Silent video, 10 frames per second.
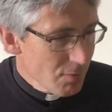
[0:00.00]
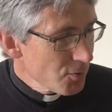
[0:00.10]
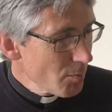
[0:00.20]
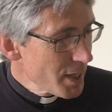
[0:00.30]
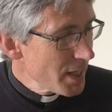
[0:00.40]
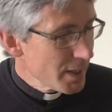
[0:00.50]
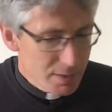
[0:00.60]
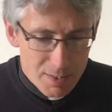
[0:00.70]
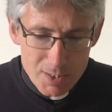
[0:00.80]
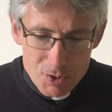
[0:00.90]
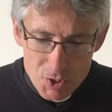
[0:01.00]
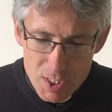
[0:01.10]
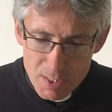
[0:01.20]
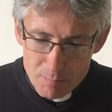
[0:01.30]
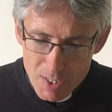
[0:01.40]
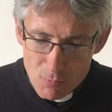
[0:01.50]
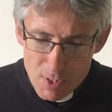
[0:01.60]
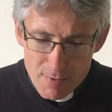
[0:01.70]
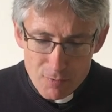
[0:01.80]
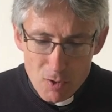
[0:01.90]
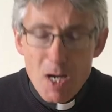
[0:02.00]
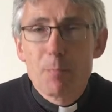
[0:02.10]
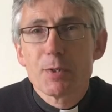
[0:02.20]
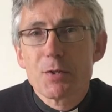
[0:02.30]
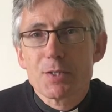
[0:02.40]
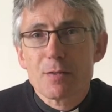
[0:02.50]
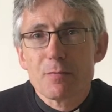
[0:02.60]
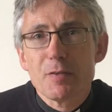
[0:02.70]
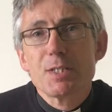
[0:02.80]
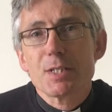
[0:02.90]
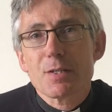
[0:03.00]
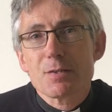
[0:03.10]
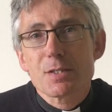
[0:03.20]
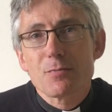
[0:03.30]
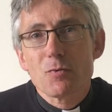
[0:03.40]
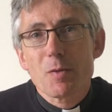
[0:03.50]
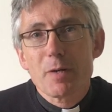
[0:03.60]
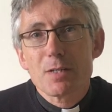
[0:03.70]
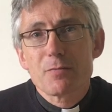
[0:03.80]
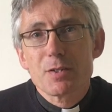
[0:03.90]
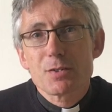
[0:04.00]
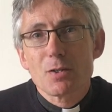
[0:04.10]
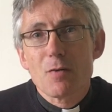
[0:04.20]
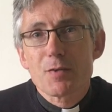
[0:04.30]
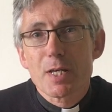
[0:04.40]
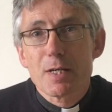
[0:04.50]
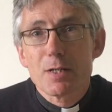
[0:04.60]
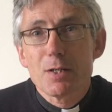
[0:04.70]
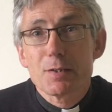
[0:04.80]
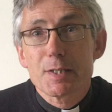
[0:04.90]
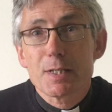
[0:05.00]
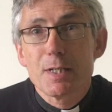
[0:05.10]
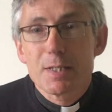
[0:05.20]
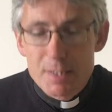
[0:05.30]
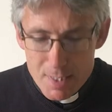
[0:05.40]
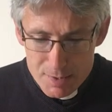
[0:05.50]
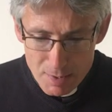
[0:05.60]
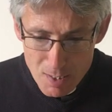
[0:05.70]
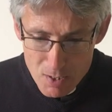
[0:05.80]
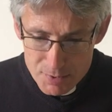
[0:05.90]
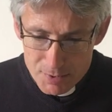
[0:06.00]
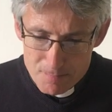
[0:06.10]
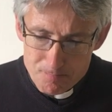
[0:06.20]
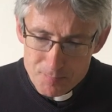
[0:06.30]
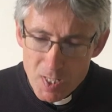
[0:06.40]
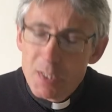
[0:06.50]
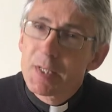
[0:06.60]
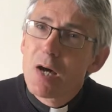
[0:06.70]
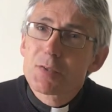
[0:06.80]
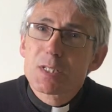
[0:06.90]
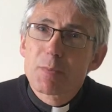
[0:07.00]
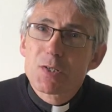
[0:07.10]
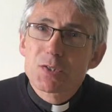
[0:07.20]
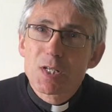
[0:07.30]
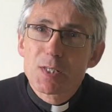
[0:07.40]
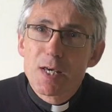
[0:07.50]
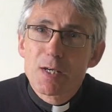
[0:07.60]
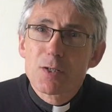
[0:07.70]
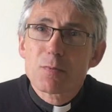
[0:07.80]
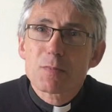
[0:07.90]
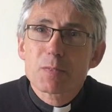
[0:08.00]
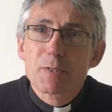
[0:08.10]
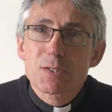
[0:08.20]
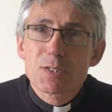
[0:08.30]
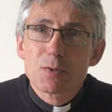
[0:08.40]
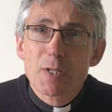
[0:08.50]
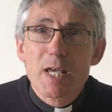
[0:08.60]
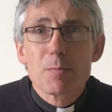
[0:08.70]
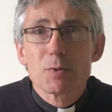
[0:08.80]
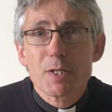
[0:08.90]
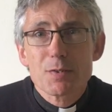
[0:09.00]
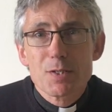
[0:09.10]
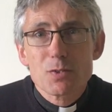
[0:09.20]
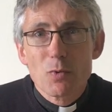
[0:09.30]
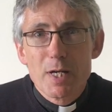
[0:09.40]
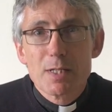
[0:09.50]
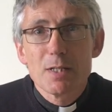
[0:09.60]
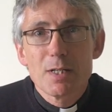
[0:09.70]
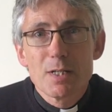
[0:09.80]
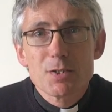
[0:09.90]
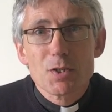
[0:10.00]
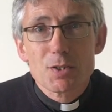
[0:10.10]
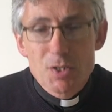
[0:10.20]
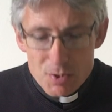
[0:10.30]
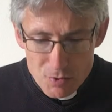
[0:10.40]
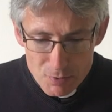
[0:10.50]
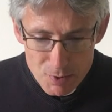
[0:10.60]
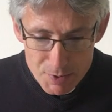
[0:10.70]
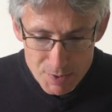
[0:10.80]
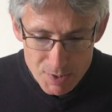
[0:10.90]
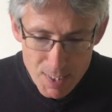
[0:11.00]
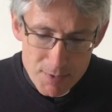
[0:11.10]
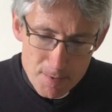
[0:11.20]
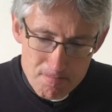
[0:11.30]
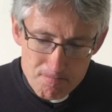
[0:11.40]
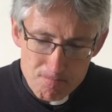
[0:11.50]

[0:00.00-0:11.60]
From here, she and my wife are uploading videos for the benefit of their early years class, now dispersed in their homes, but still able in this way to continue learning together.